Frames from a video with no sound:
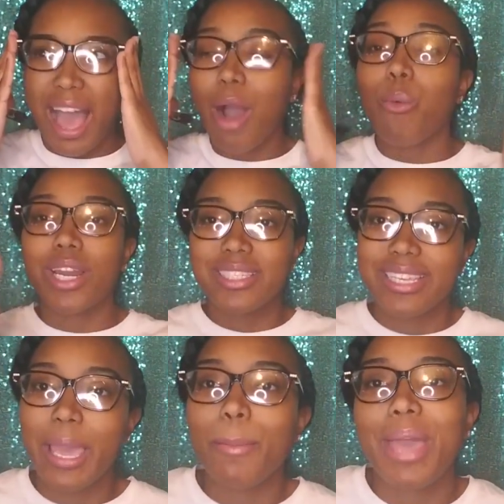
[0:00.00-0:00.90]
I wanted to
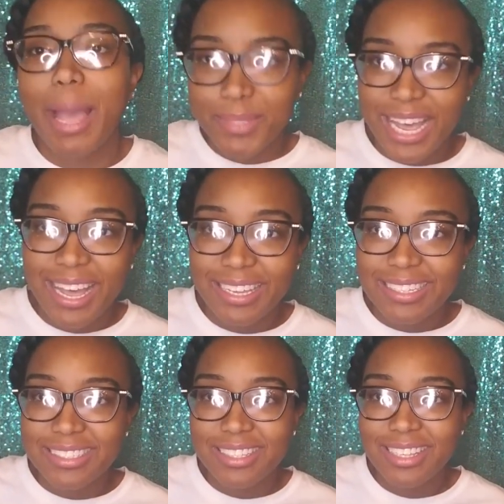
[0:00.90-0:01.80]
get
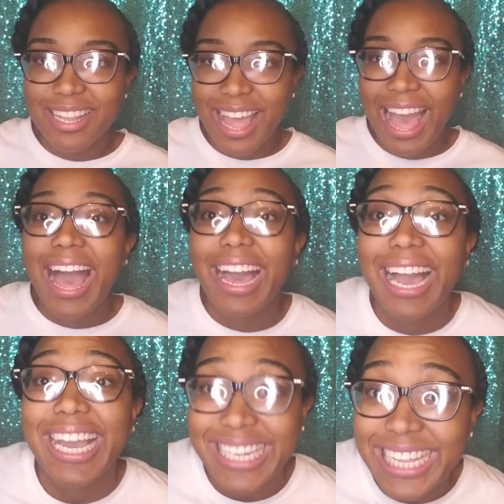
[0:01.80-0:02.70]
baptized.
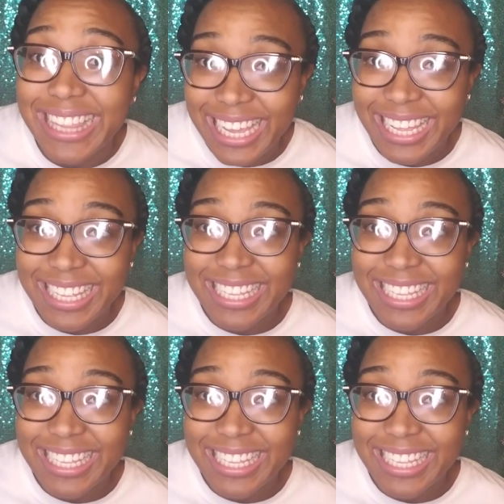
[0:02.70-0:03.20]
I did that.